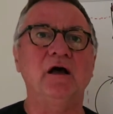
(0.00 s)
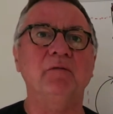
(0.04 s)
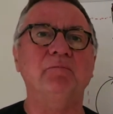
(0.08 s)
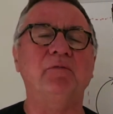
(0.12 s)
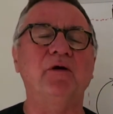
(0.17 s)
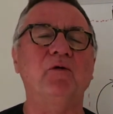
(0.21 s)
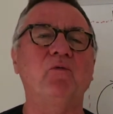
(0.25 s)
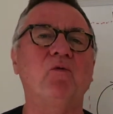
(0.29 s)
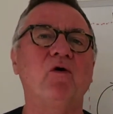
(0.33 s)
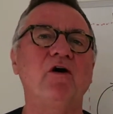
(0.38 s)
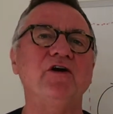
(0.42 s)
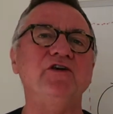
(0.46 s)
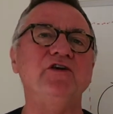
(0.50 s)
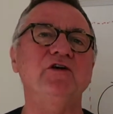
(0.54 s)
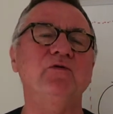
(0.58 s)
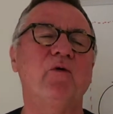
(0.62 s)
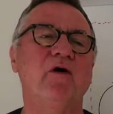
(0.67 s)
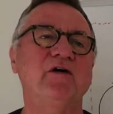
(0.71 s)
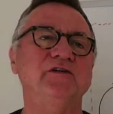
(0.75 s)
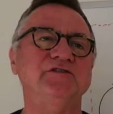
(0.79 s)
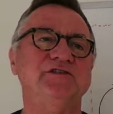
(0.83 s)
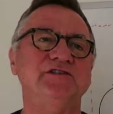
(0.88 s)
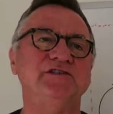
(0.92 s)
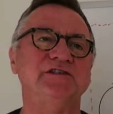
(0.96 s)
But what you
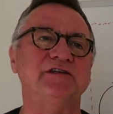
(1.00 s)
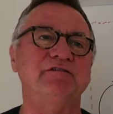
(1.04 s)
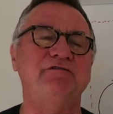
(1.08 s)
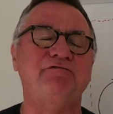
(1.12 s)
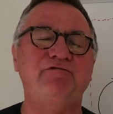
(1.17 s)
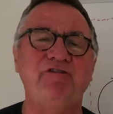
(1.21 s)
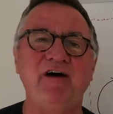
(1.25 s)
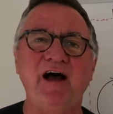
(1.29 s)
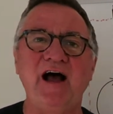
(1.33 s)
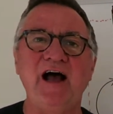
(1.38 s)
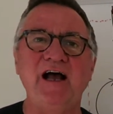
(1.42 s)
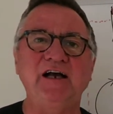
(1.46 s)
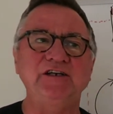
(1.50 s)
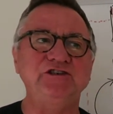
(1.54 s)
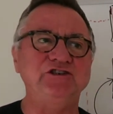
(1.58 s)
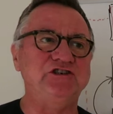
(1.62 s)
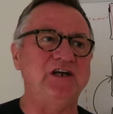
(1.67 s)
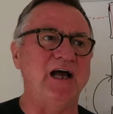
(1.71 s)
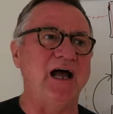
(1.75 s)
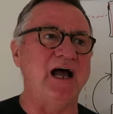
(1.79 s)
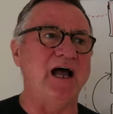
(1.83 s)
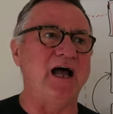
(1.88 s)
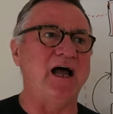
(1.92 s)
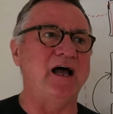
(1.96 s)
want is a fair
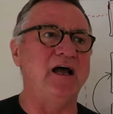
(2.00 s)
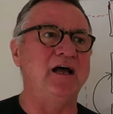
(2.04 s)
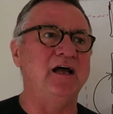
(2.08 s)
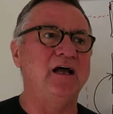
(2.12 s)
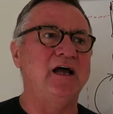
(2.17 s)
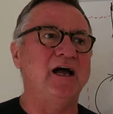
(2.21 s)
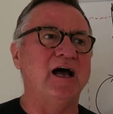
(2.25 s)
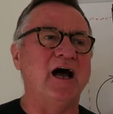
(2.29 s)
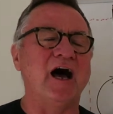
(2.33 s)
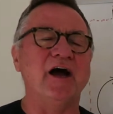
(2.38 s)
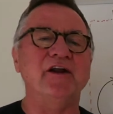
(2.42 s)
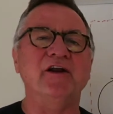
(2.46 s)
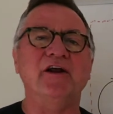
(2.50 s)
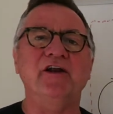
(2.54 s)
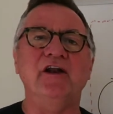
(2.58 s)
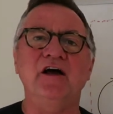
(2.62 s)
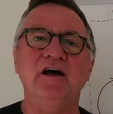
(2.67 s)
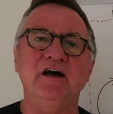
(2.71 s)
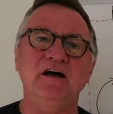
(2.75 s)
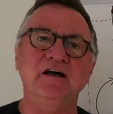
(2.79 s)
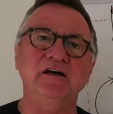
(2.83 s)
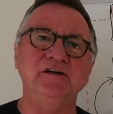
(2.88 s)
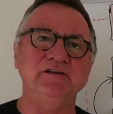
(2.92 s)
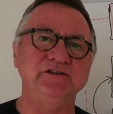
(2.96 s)
share and an
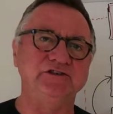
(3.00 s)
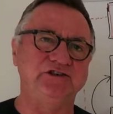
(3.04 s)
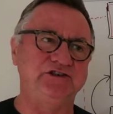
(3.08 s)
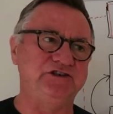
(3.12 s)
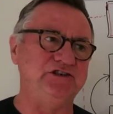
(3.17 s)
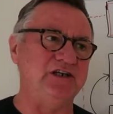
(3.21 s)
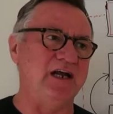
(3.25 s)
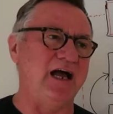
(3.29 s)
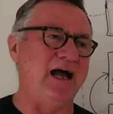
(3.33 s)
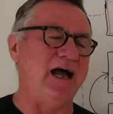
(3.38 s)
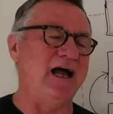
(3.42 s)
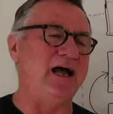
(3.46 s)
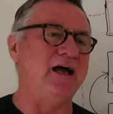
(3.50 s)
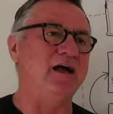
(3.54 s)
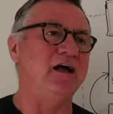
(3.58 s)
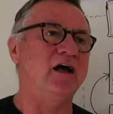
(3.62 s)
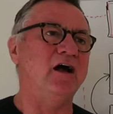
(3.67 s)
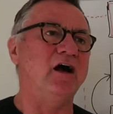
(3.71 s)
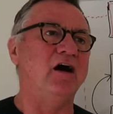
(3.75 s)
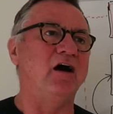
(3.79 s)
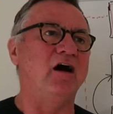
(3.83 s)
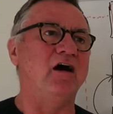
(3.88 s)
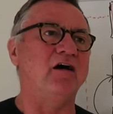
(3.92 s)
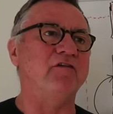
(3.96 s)
earned share
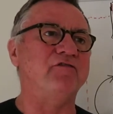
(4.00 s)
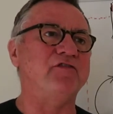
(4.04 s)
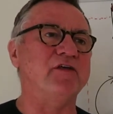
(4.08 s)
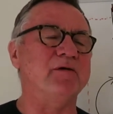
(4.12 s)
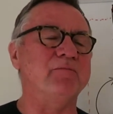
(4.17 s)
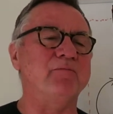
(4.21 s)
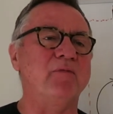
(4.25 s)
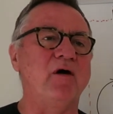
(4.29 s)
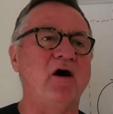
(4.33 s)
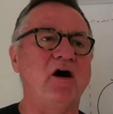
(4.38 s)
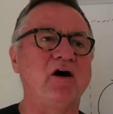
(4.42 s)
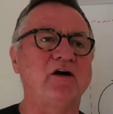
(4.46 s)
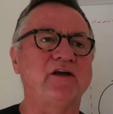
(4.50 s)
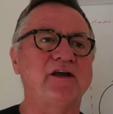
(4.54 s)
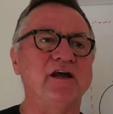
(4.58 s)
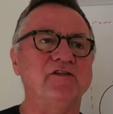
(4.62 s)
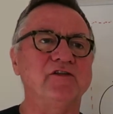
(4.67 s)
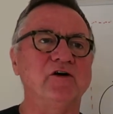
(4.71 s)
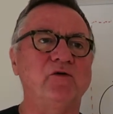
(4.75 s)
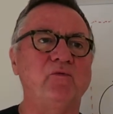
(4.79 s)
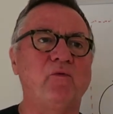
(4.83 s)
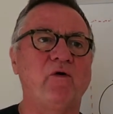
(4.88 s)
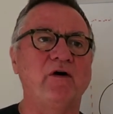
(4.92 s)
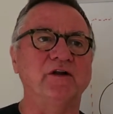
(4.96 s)
of the market
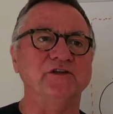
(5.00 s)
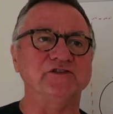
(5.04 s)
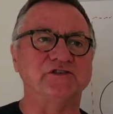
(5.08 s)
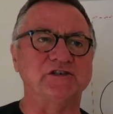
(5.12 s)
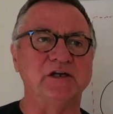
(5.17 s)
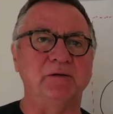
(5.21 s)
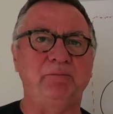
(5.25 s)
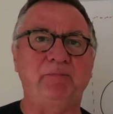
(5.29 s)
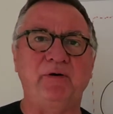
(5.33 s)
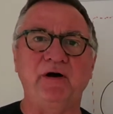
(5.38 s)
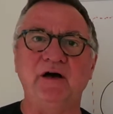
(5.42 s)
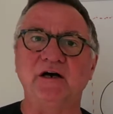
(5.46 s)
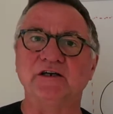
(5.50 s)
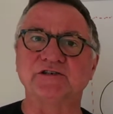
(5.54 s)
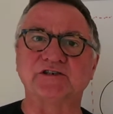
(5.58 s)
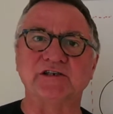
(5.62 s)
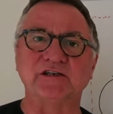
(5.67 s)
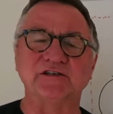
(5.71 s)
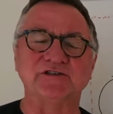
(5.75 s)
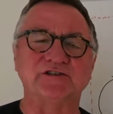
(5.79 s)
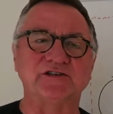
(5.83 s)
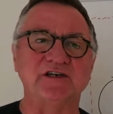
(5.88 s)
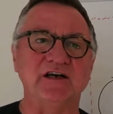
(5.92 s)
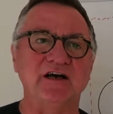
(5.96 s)
that wants a
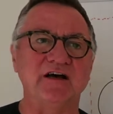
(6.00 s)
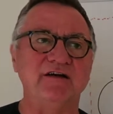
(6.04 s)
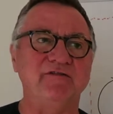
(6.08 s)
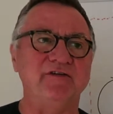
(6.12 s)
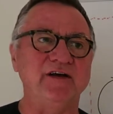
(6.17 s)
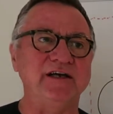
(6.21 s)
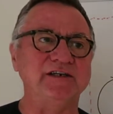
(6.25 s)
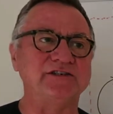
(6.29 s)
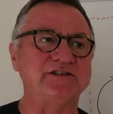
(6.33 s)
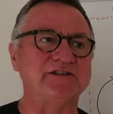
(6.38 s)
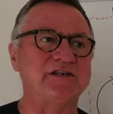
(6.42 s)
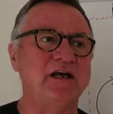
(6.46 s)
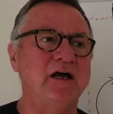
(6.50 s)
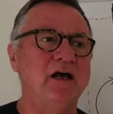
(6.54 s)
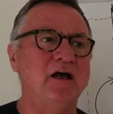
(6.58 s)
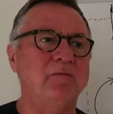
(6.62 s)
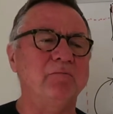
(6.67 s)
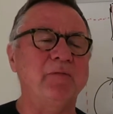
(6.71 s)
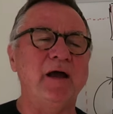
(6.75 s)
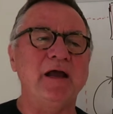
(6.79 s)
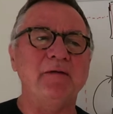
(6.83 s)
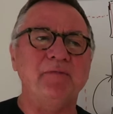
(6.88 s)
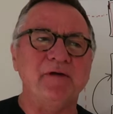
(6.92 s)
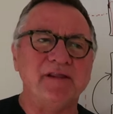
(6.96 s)
personal service,
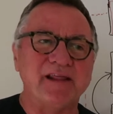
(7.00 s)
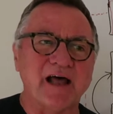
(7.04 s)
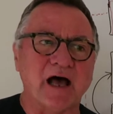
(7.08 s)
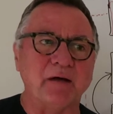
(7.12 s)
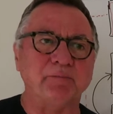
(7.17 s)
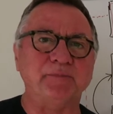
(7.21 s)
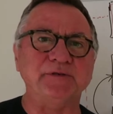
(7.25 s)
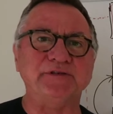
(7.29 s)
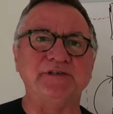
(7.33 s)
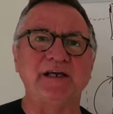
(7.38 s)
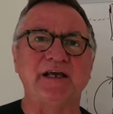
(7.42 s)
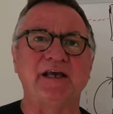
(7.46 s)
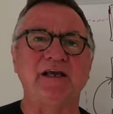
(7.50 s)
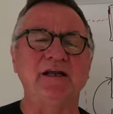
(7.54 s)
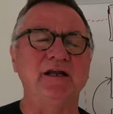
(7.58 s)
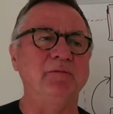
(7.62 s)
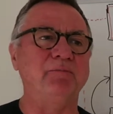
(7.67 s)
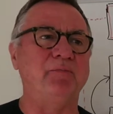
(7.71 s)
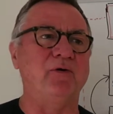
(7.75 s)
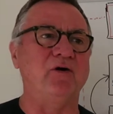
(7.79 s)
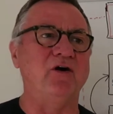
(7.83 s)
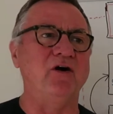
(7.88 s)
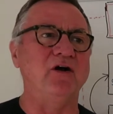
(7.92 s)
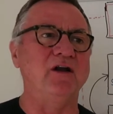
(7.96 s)
maybe that particular
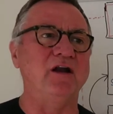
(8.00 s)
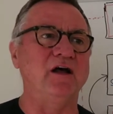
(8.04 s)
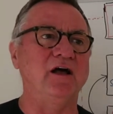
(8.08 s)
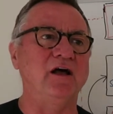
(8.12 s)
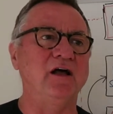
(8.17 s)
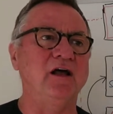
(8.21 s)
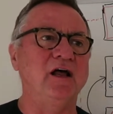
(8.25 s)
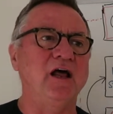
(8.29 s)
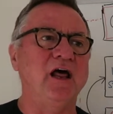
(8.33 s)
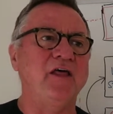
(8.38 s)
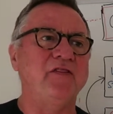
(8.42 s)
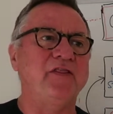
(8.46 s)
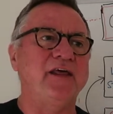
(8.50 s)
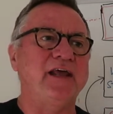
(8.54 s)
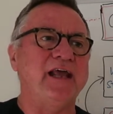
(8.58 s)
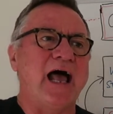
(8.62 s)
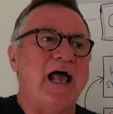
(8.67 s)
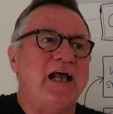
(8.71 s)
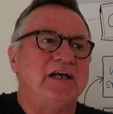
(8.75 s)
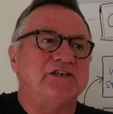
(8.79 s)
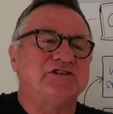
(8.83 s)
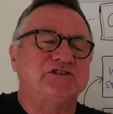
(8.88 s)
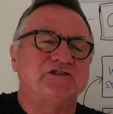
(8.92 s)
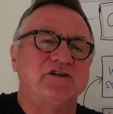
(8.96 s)
boiler, the
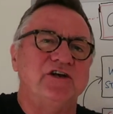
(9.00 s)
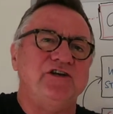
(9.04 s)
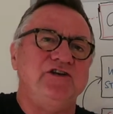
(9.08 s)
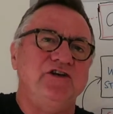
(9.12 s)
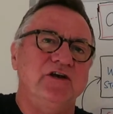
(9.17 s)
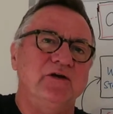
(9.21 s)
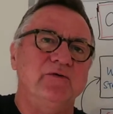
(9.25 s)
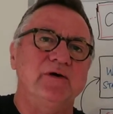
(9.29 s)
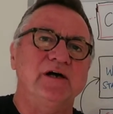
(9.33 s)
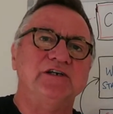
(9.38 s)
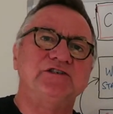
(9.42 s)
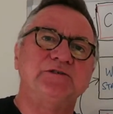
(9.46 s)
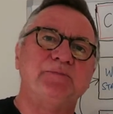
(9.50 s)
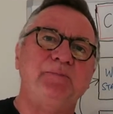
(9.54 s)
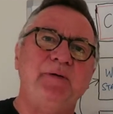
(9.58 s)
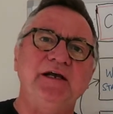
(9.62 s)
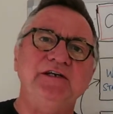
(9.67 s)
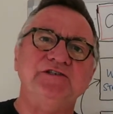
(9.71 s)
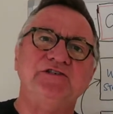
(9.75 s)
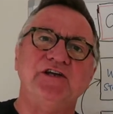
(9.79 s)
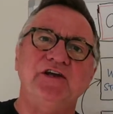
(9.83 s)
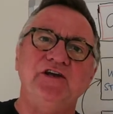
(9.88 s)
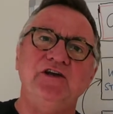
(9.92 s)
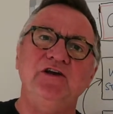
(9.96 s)
extra
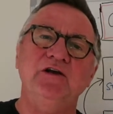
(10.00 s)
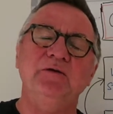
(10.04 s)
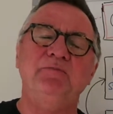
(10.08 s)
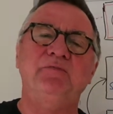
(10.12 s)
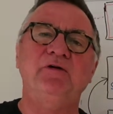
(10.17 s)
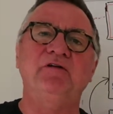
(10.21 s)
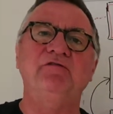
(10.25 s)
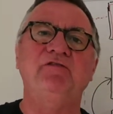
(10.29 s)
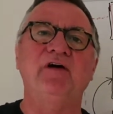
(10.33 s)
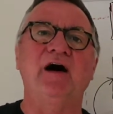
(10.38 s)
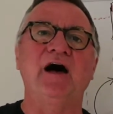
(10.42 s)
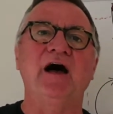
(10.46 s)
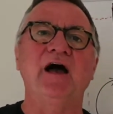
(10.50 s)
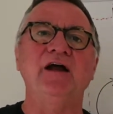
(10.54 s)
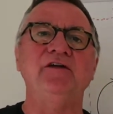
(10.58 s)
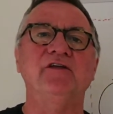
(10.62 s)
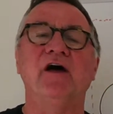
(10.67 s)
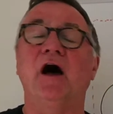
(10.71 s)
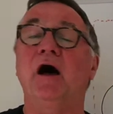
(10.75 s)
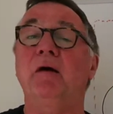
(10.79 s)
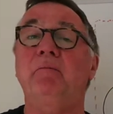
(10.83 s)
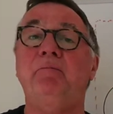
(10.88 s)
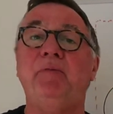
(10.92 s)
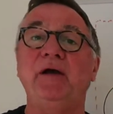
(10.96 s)
USPs that you provide
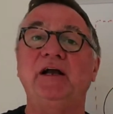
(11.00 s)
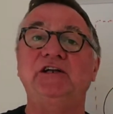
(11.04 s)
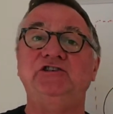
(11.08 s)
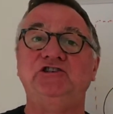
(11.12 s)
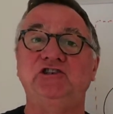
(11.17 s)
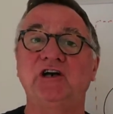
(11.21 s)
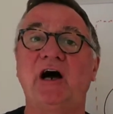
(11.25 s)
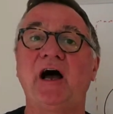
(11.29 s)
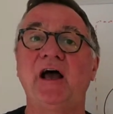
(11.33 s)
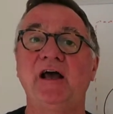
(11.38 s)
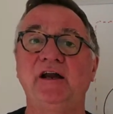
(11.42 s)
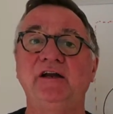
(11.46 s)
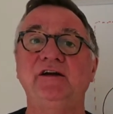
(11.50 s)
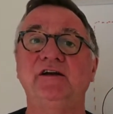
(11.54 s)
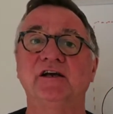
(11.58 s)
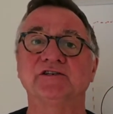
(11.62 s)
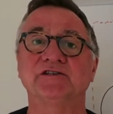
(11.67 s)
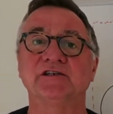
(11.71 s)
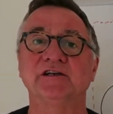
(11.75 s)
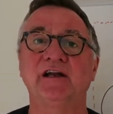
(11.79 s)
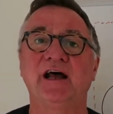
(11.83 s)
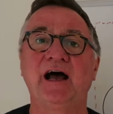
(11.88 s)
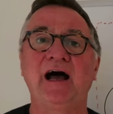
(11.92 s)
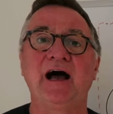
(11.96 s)
that a big giant
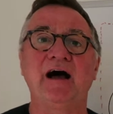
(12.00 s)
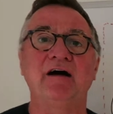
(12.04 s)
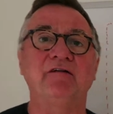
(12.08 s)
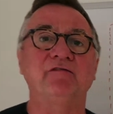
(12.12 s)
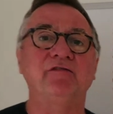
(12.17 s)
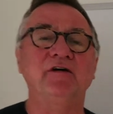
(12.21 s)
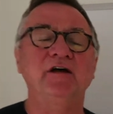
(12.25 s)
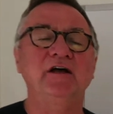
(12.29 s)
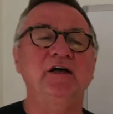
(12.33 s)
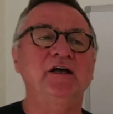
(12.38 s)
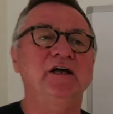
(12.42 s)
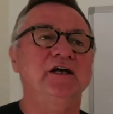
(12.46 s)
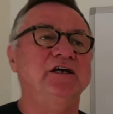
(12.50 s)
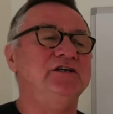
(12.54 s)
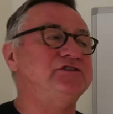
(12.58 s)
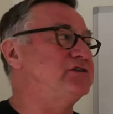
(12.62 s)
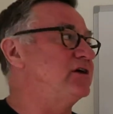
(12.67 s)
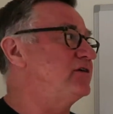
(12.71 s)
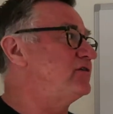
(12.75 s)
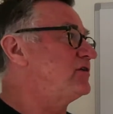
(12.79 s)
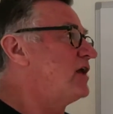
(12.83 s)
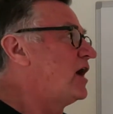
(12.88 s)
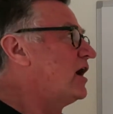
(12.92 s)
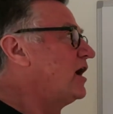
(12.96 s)
doesn't have.
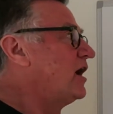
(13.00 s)
So